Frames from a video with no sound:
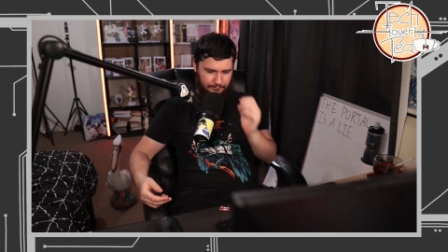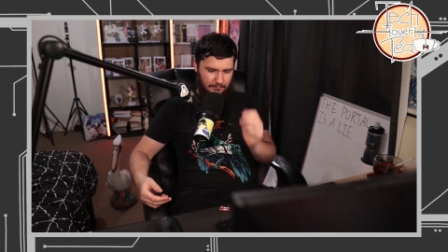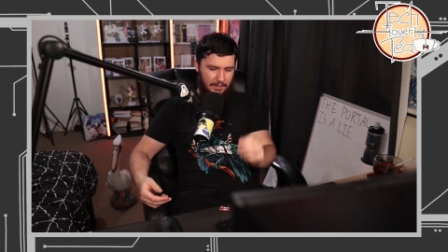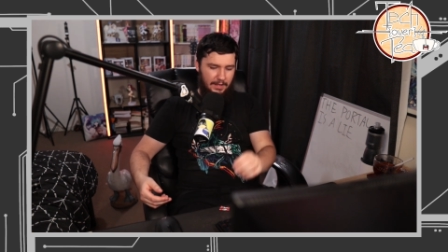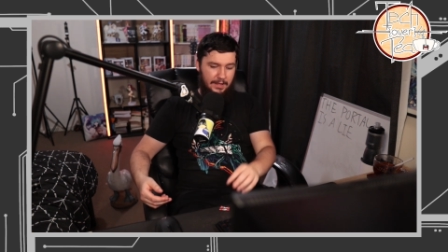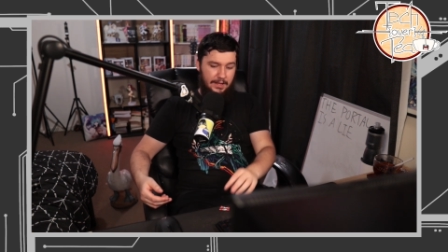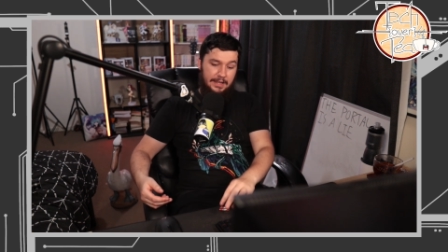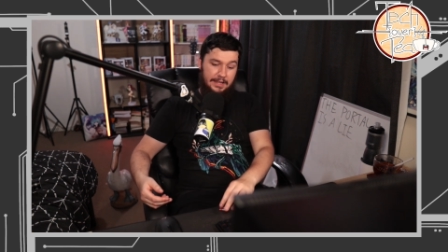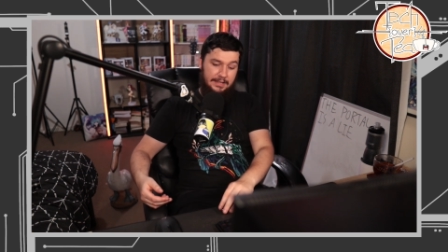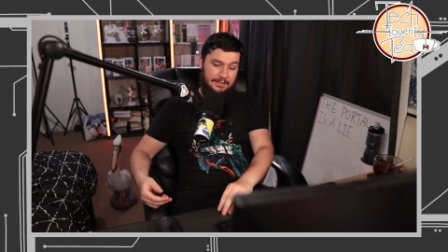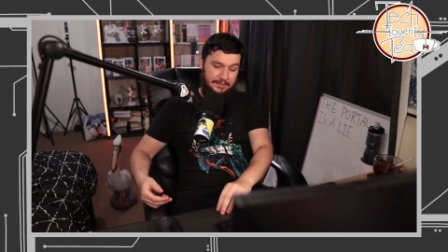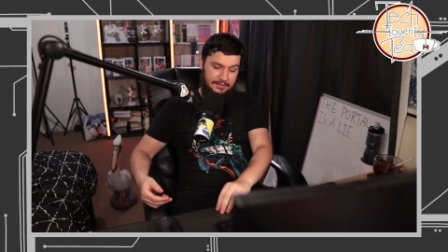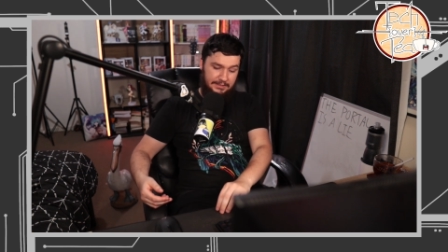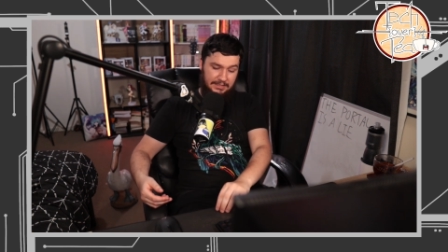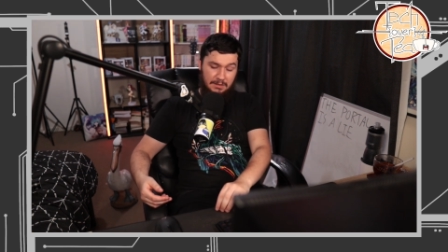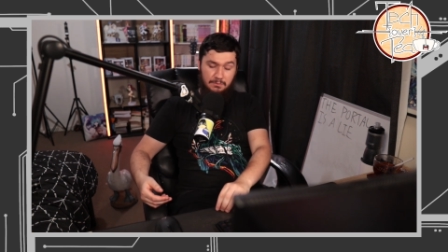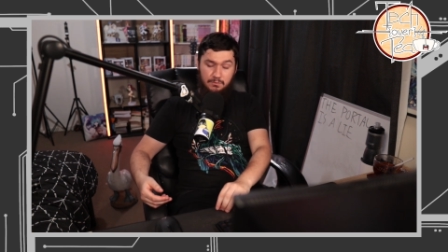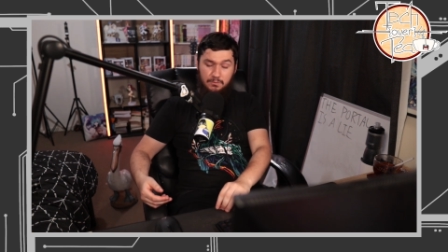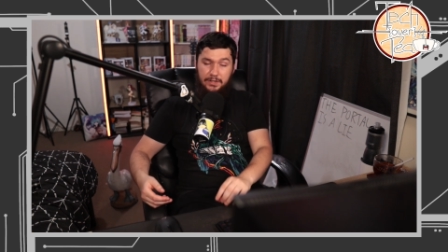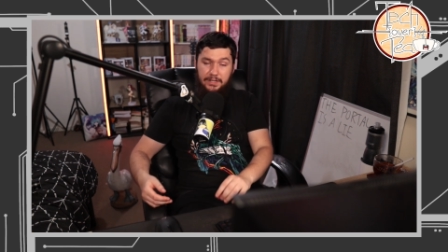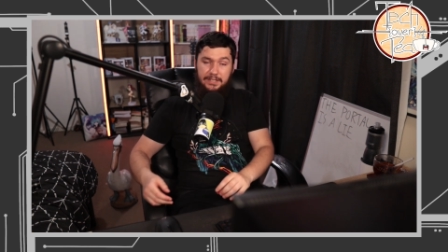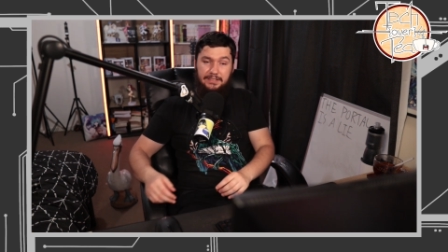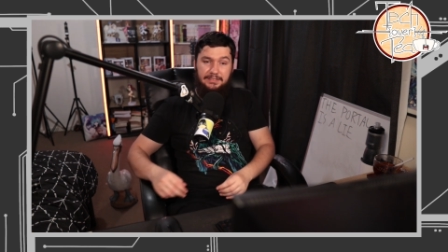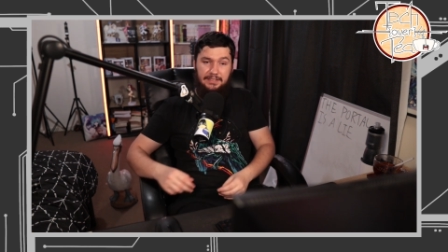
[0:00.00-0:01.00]
In
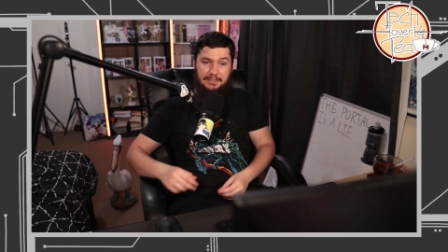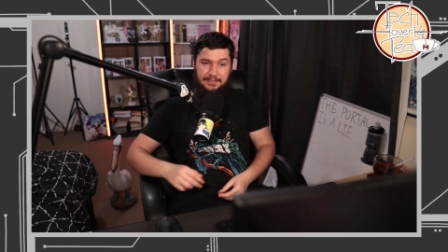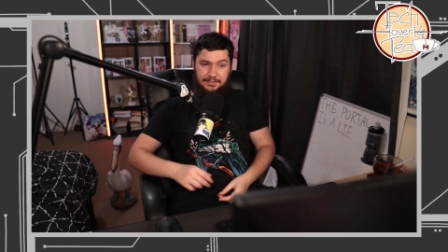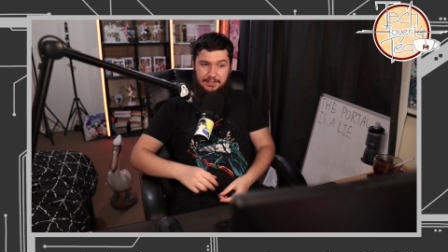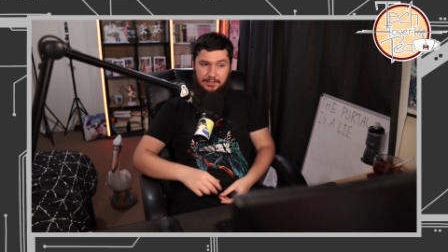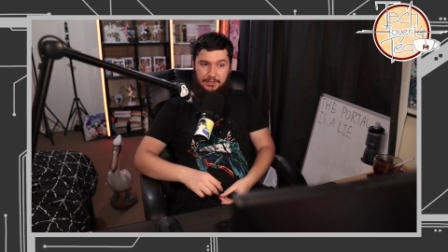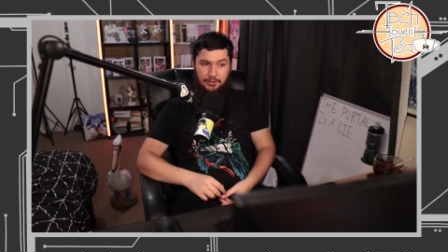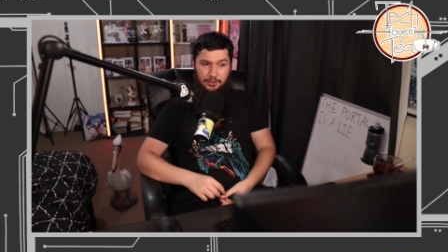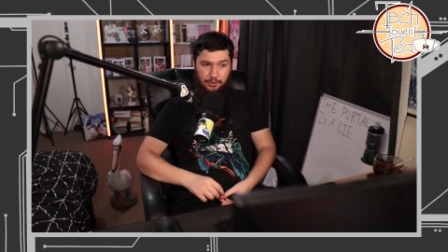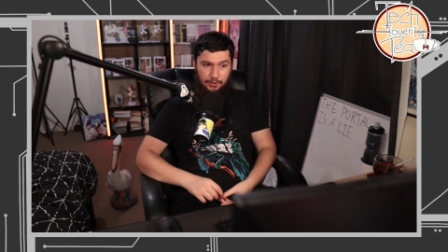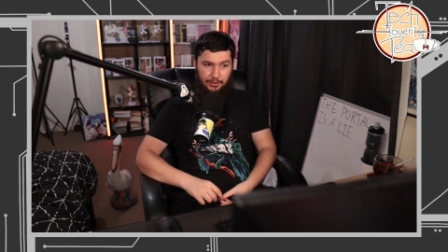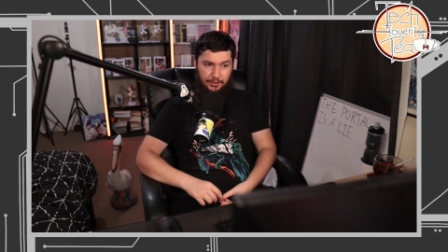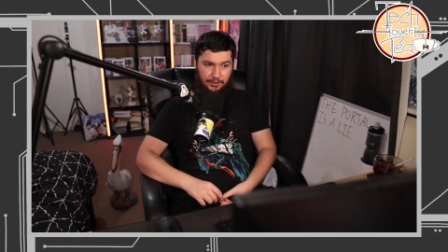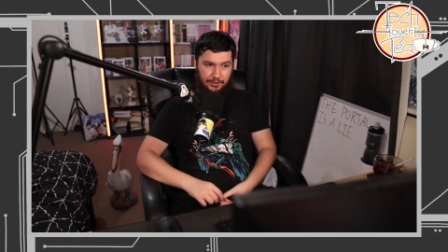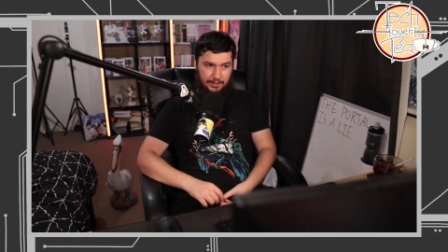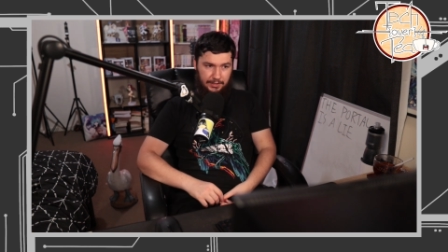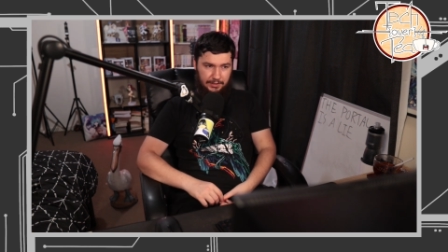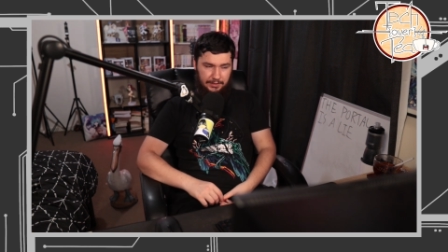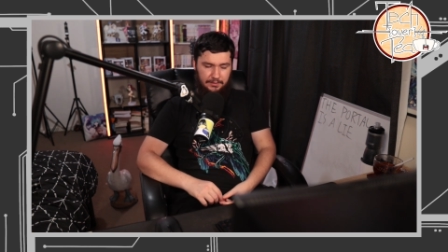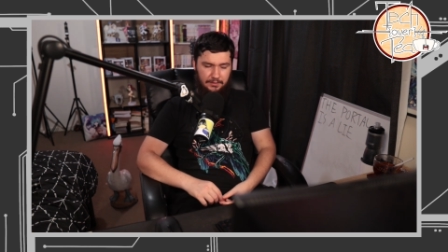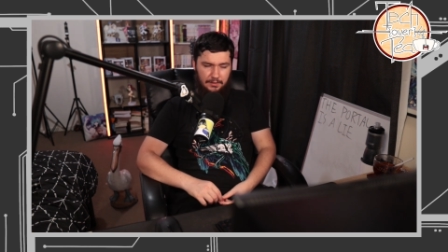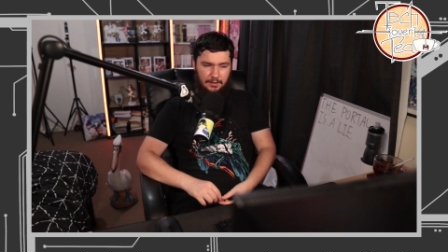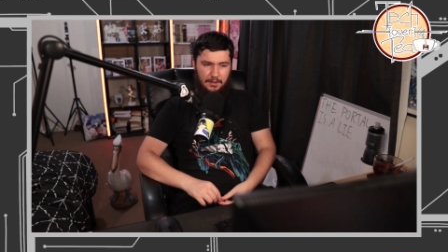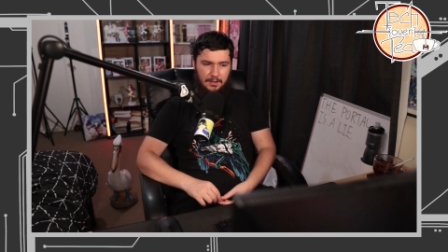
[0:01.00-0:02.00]
some ways, that's a good
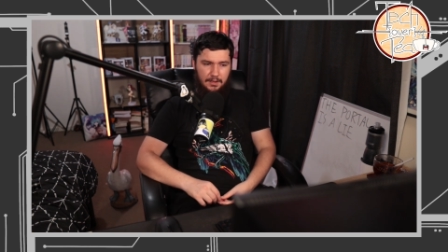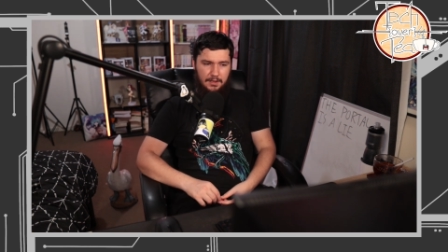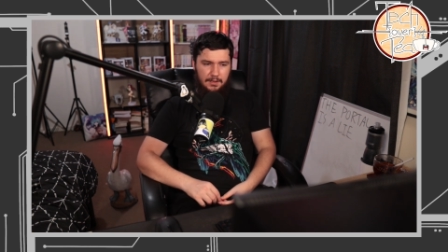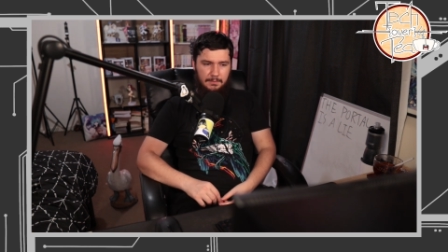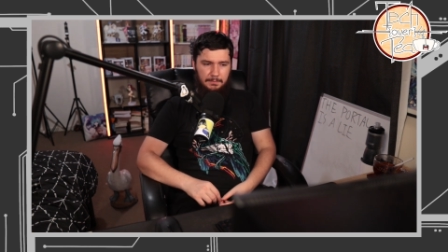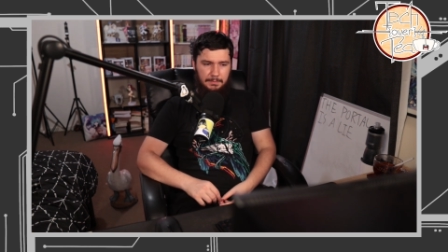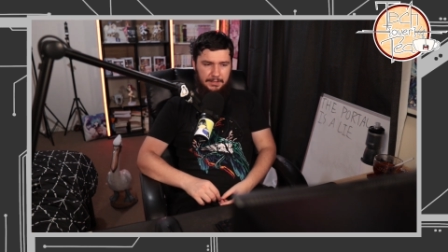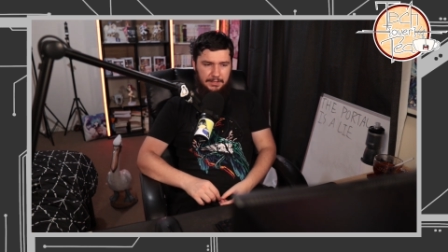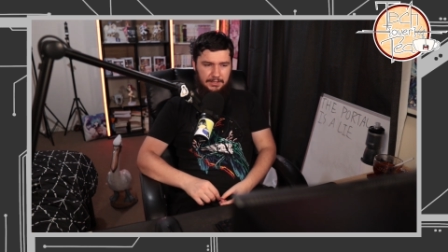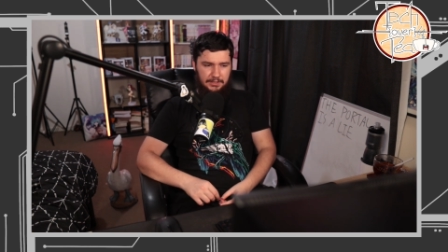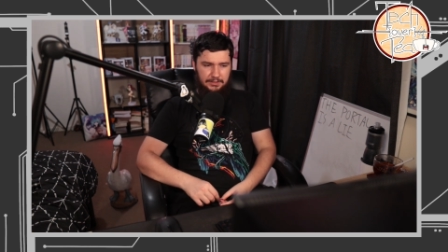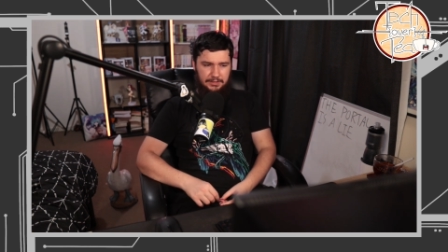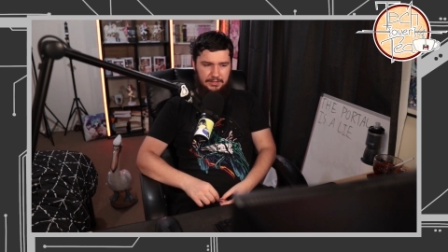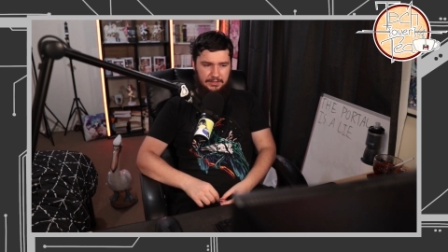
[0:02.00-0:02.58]
thing, because